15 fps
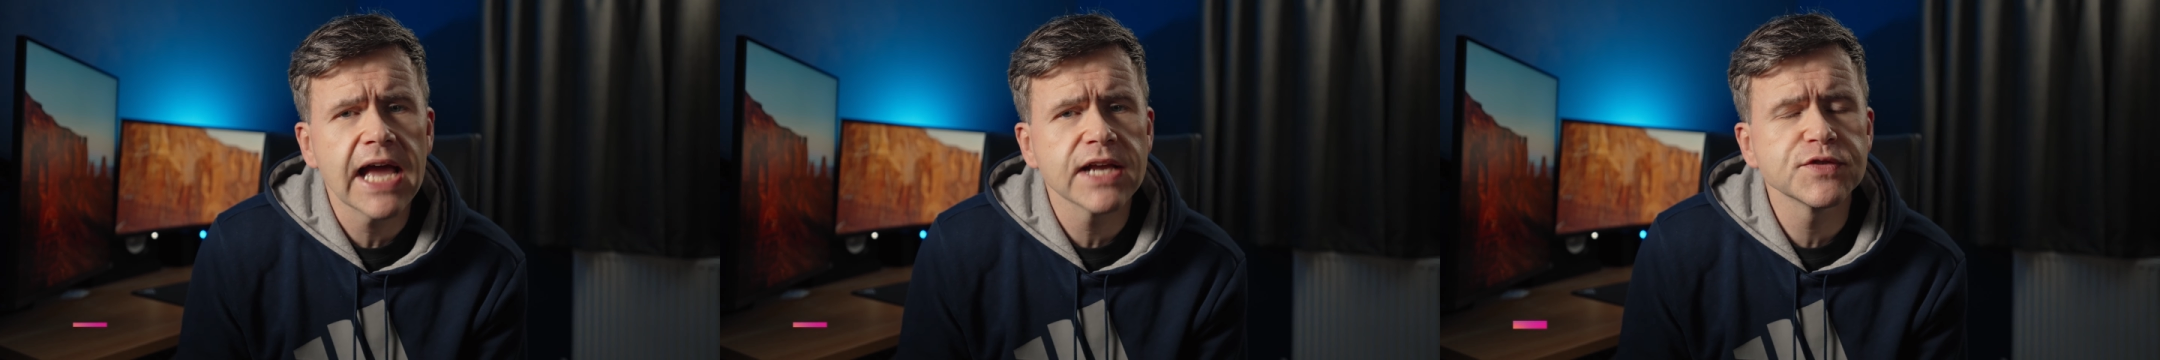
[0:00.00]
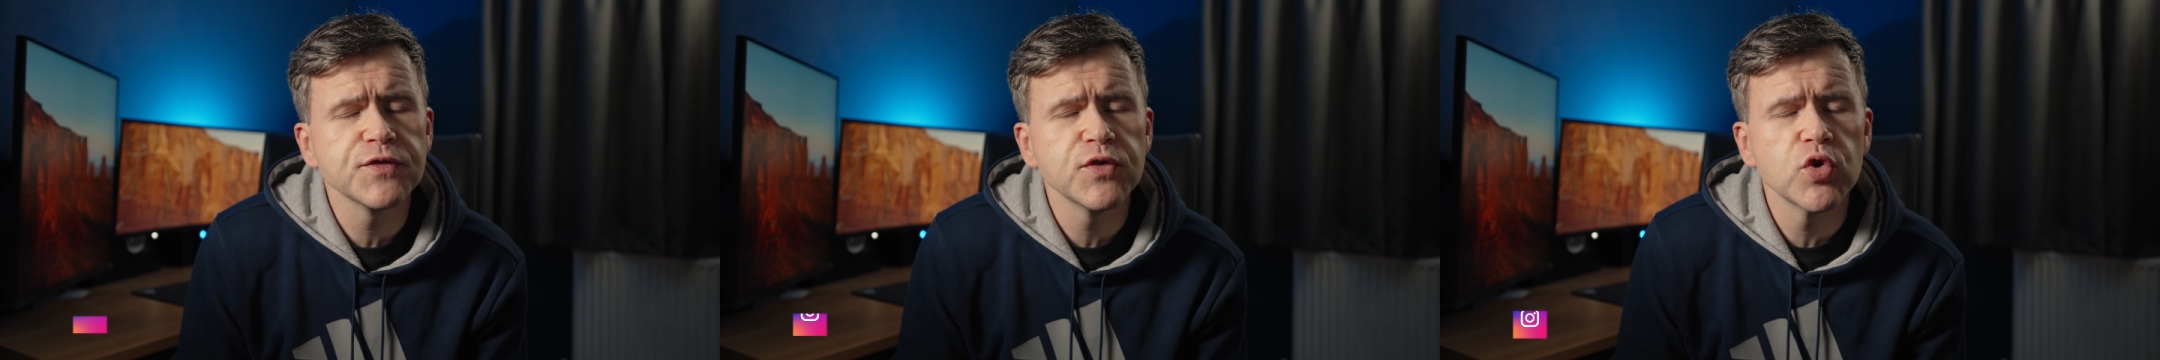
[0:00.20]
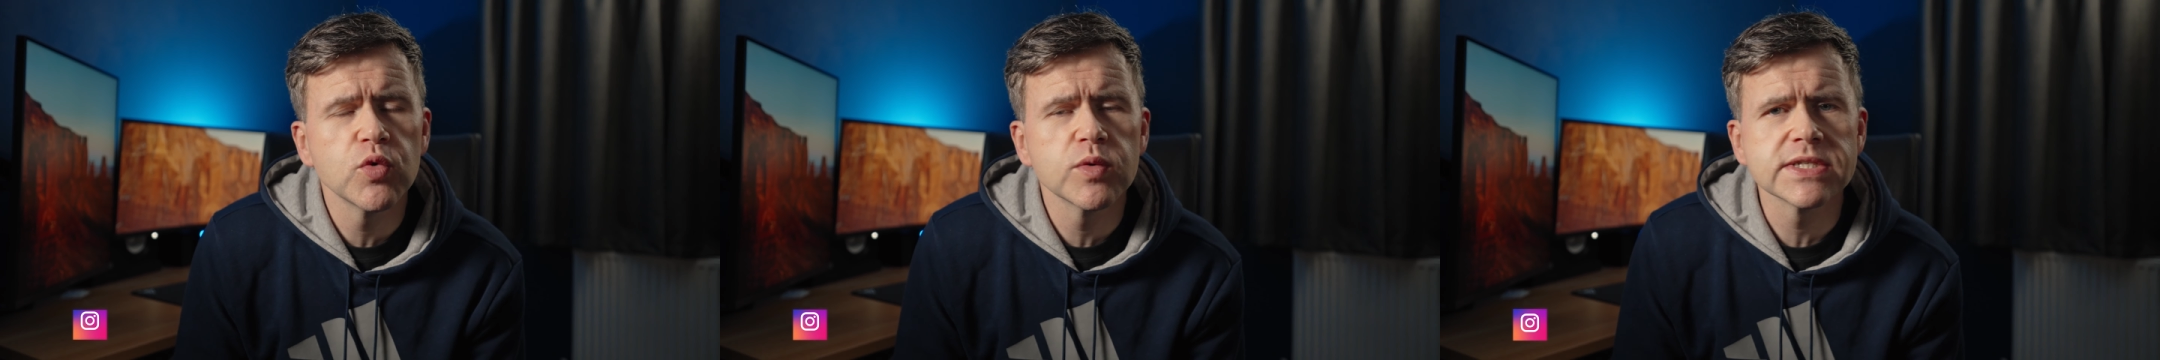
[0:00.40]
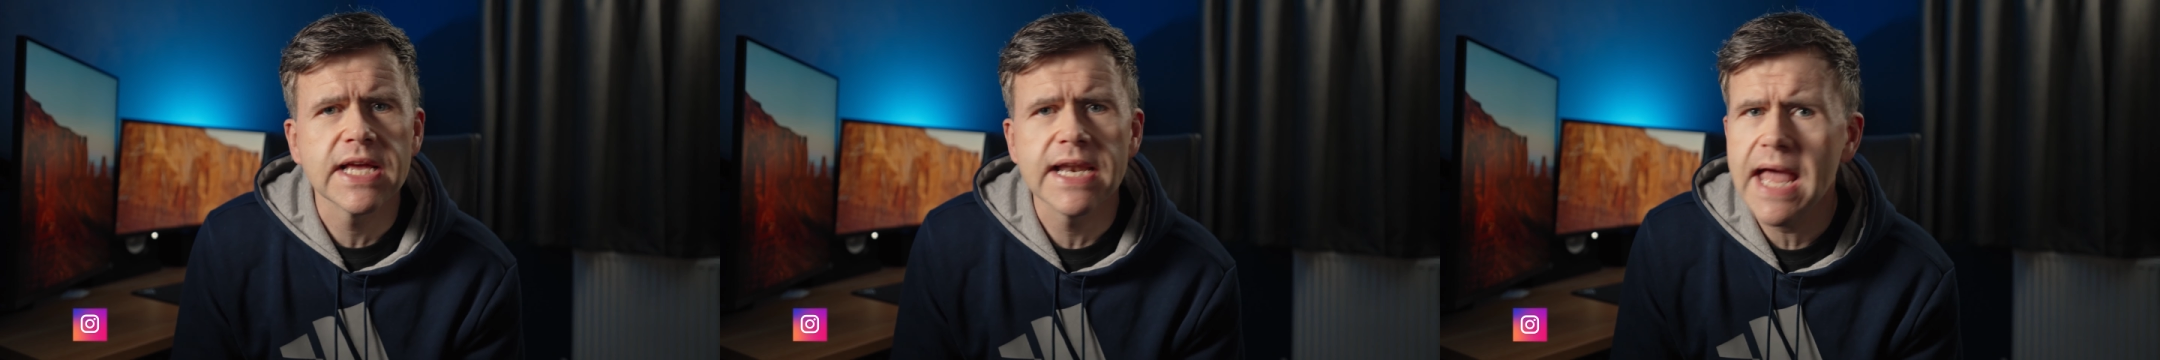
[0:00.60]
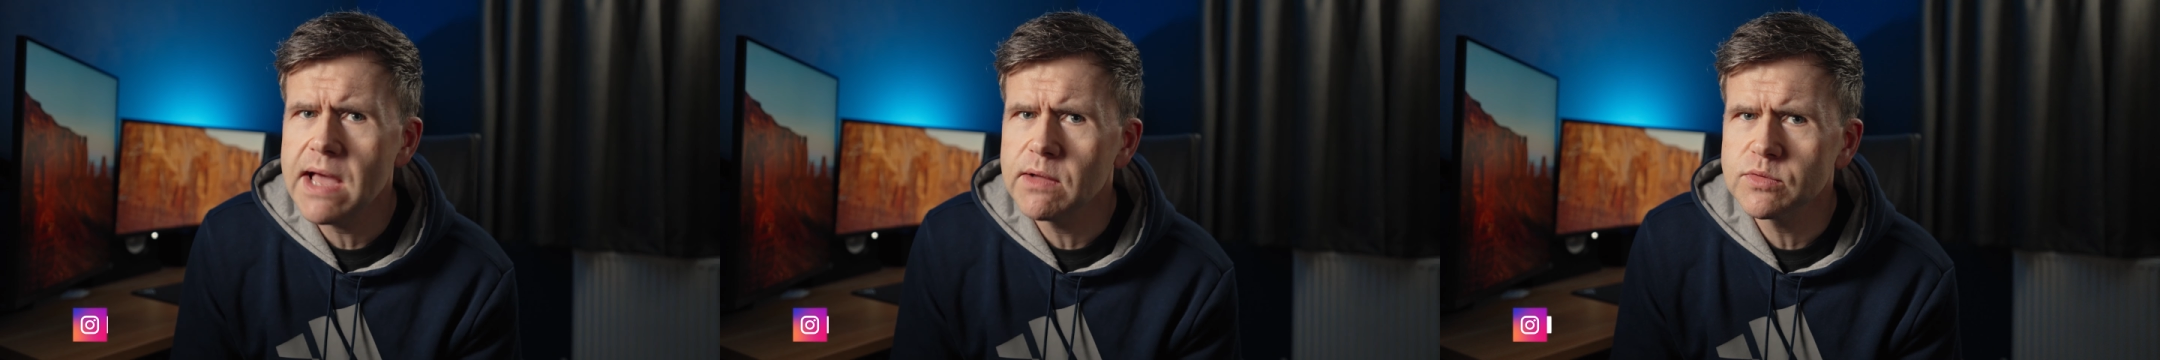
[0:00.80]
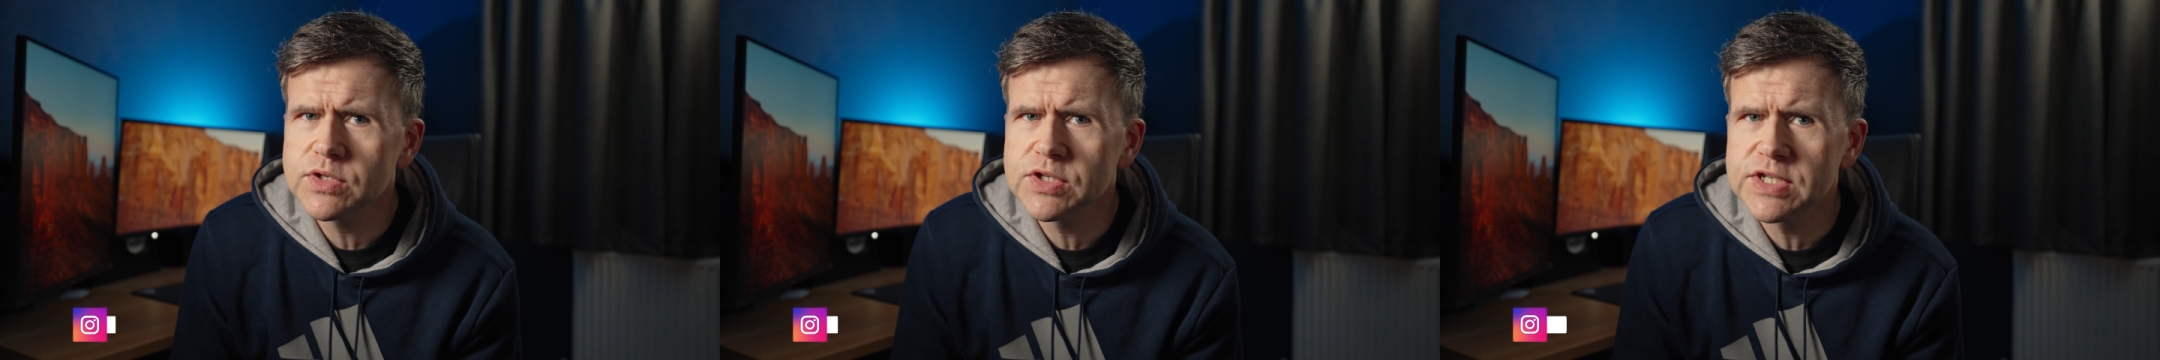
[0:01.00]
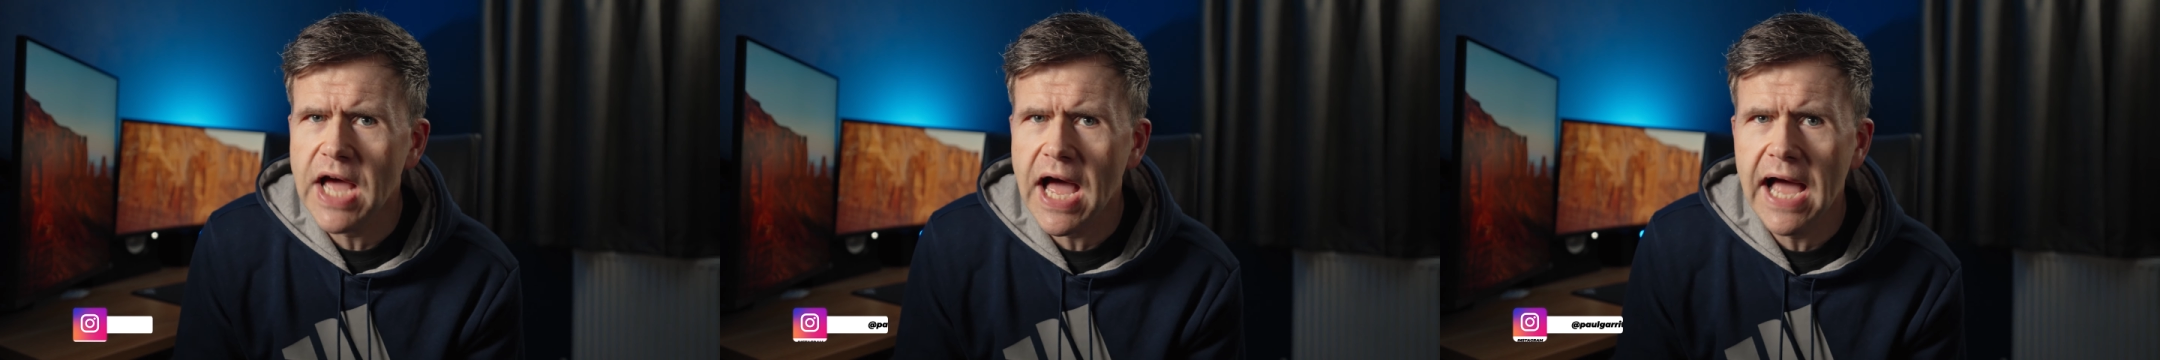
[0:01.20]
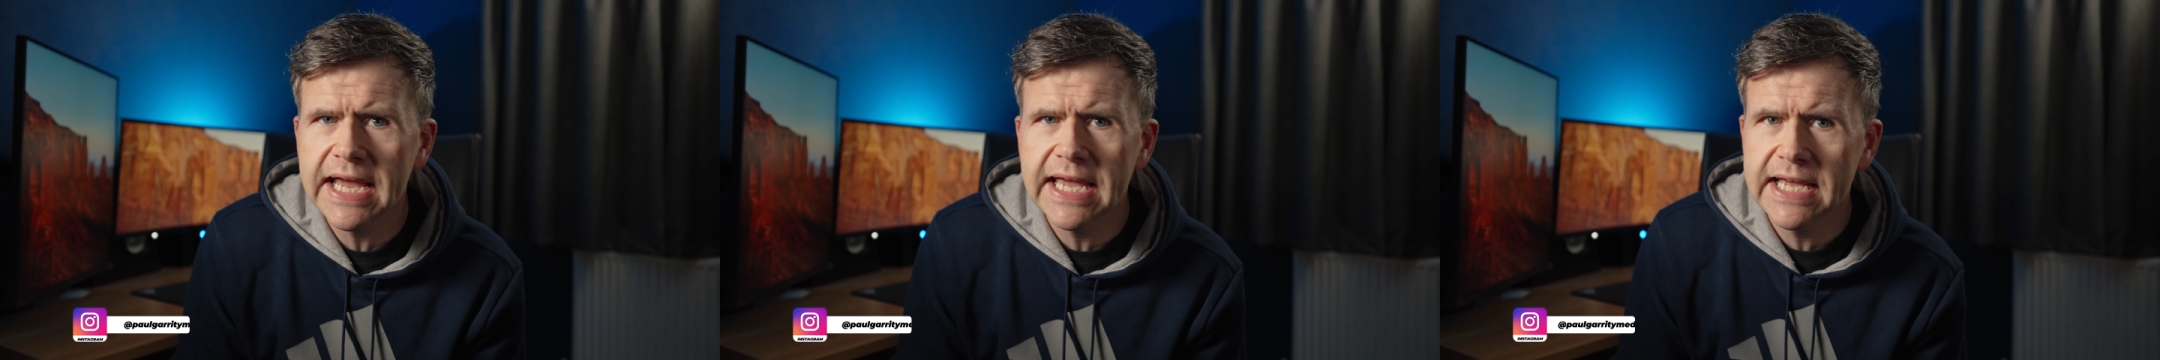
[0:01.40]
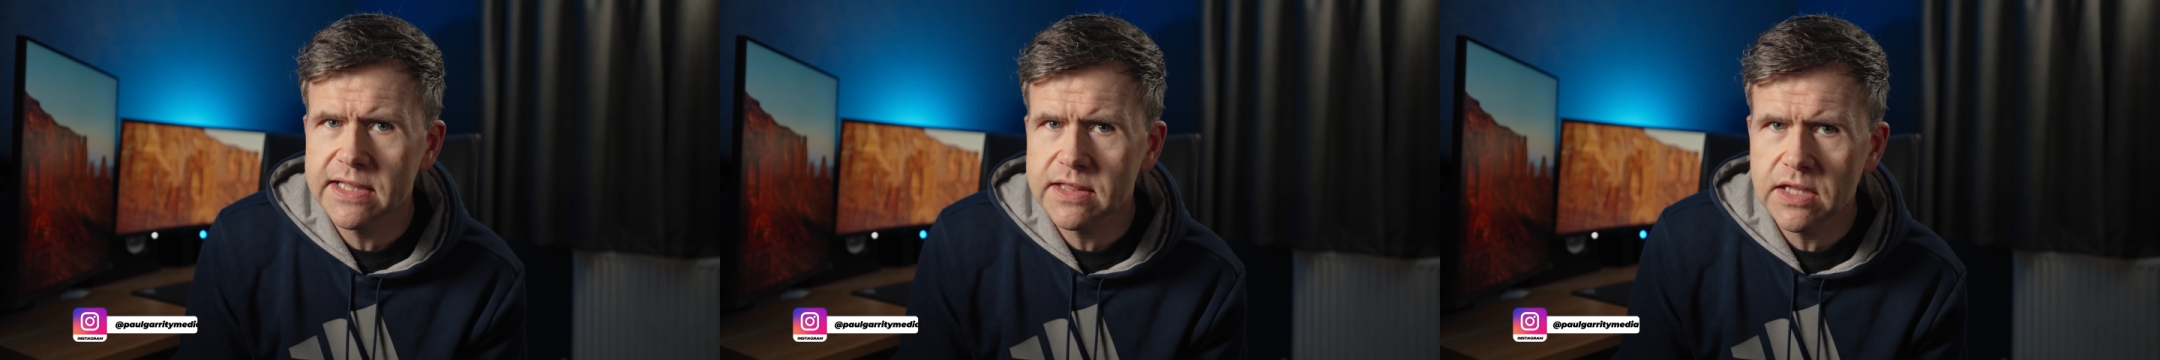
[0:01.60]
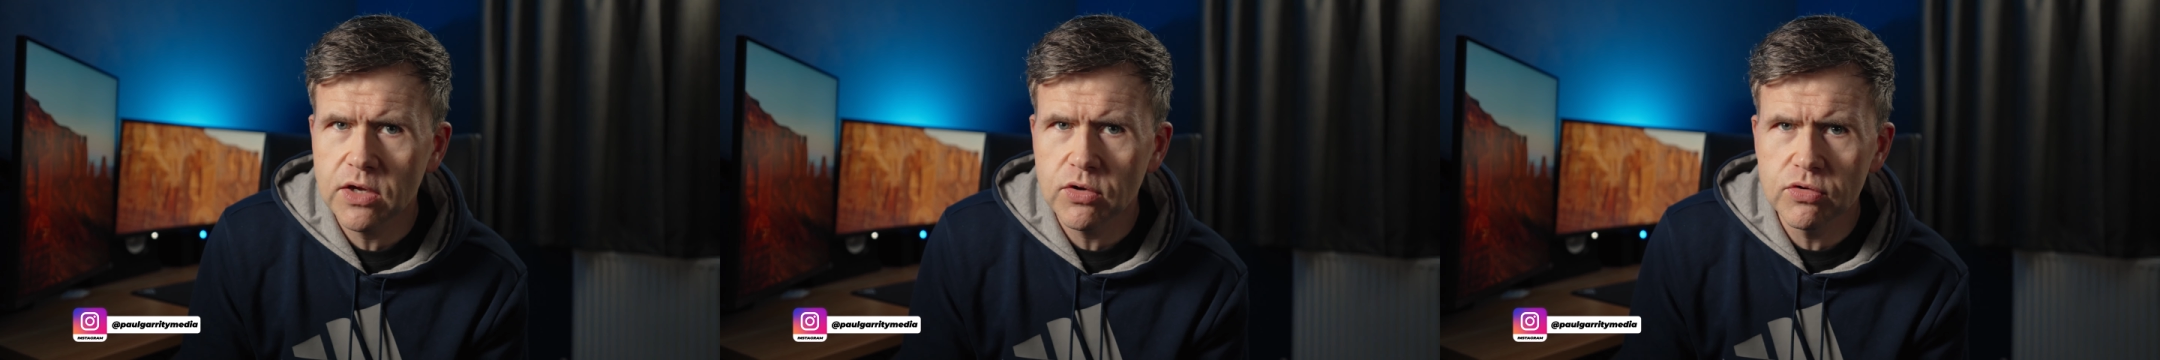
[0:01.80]
X4 was announced, I
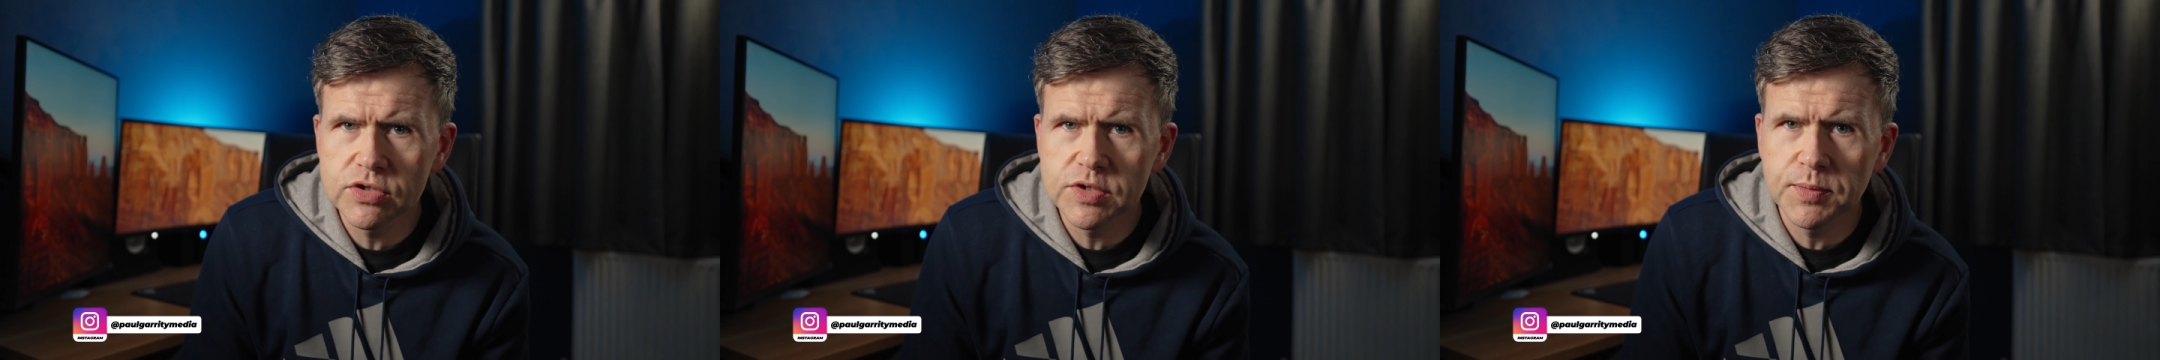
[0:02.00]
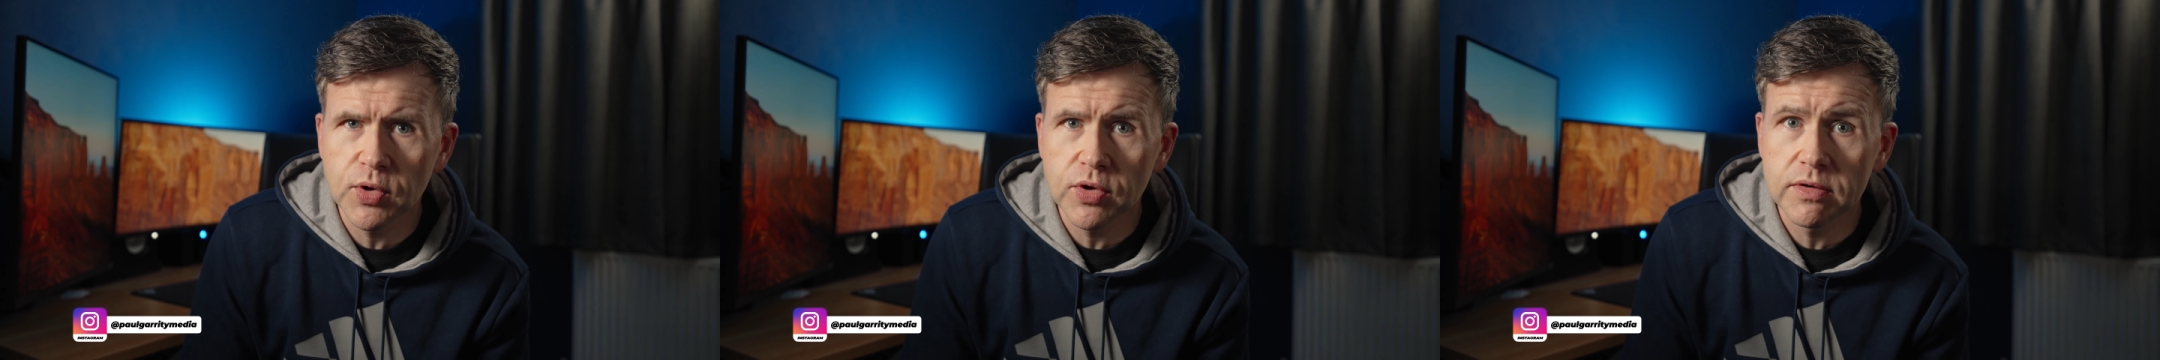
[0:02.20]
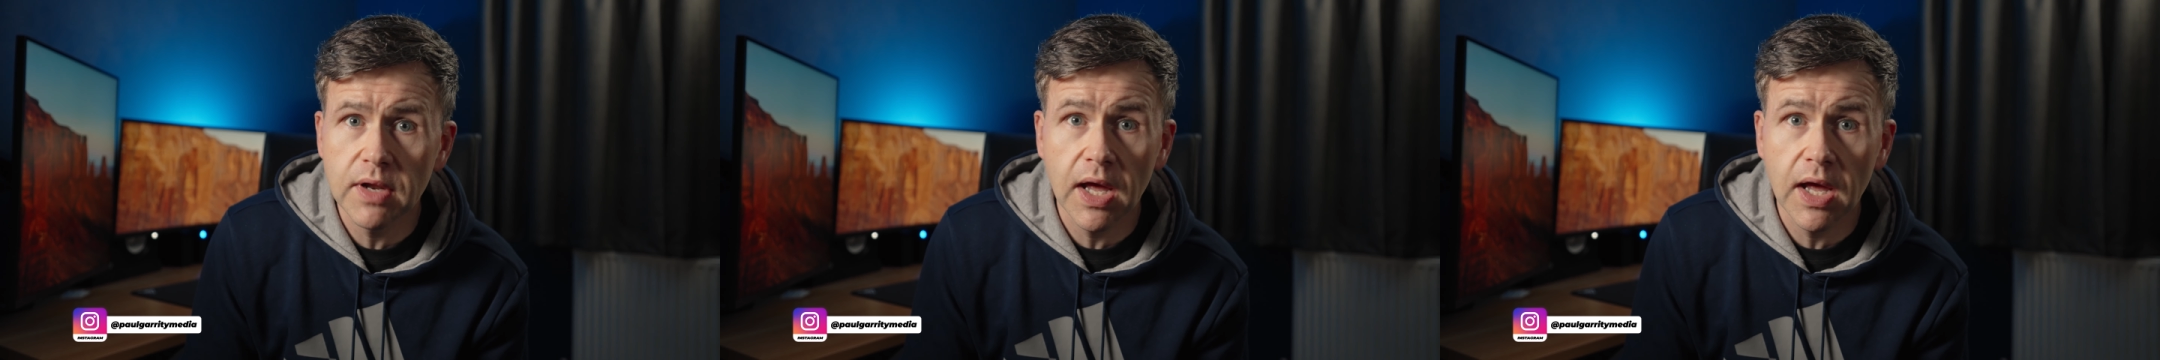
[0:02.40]
hit the order button.